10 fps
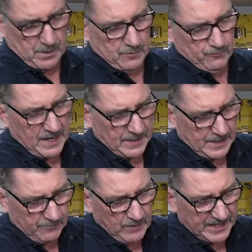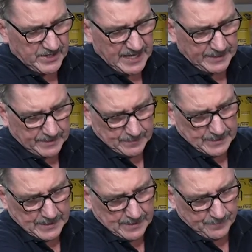rucksack
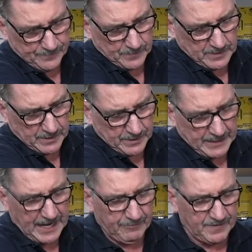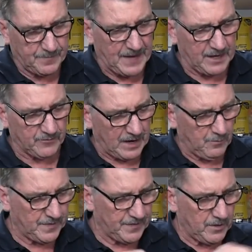to carry the bag
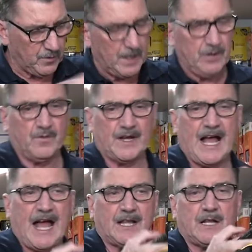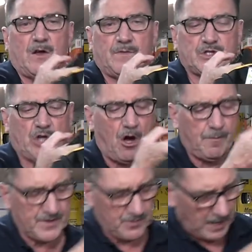around with you. You've got a handle on the
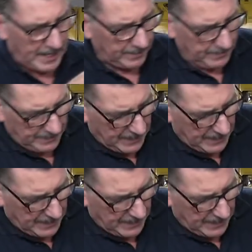top as well.